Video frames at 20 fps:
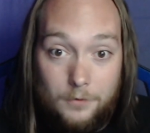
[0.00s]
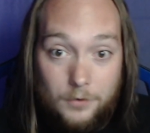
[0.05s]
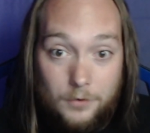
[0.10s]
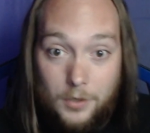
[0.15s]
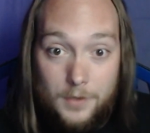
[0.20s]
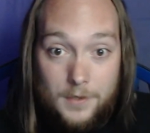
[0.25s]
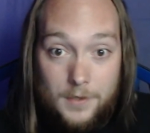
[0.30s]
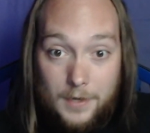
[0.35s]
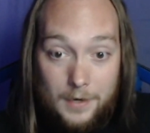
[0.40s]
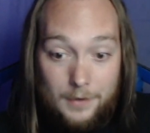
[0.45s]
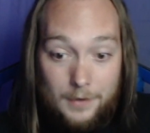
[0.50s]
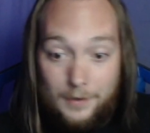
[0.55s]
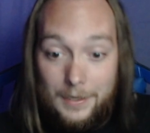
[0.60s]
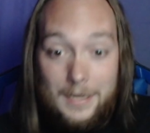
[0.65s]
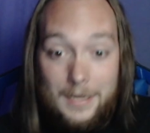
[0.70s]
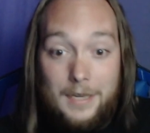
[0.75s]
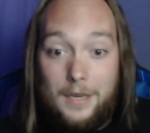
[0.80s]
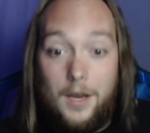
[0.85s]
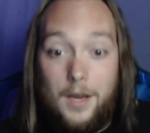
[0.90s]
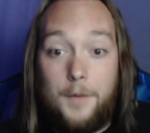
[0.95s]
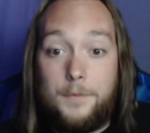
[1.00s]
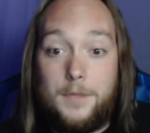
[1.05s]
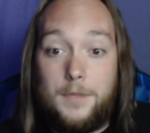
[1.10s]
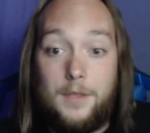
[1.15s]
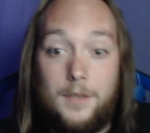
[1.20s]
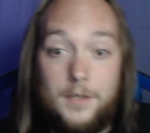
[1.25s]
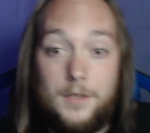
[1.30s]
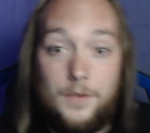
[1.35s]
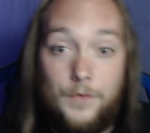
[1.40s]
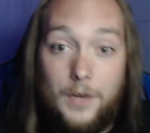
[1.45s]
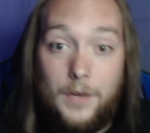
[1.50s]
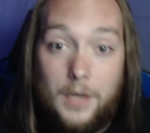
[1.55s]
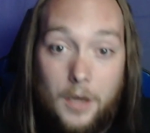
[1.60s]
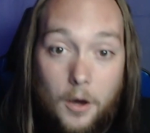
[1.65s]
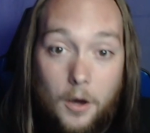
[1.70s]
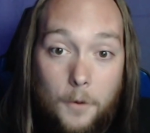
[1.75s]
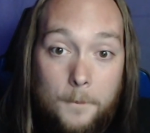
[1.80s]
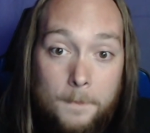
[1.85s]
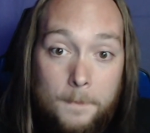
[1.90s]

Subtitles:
just in leading up to this video,